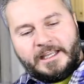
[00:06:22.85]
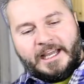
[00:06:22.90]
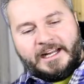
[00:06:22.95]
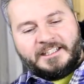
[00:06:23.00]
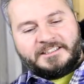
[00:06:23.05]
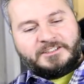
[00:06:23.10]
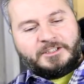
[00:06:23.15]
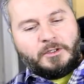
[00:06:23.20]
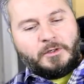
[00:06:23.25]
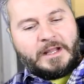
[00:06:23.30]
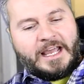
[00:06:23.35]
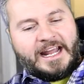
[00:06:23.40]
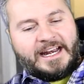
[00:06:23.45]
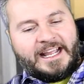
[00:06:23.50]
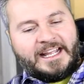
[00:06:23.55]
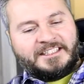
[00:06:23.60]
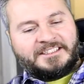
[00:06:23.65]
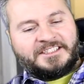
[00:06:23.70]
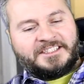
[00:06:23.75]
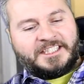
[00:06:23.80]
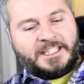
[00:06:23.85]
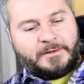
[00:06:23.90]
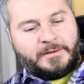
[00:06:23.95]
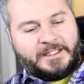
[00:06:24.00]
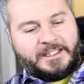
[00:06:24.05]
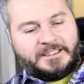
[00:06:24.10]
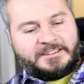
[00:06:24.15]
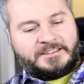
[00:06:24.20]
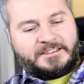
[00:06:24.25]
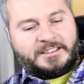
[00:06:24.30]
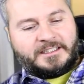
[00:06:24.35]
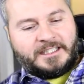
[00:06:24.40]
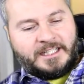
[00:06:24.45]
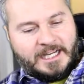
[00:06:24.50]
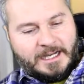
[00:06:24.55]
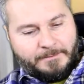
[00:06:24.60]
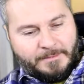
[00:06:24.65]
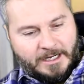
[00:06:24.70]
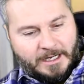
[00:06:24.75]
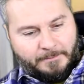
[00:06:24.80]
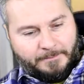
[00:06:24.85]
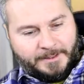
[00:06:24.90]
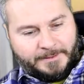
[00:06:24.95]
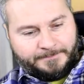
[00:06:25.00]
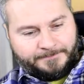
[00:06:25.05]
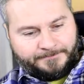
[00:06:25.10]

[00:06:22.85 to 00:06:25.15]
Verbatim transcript: Yeah, this dude had a serious come up.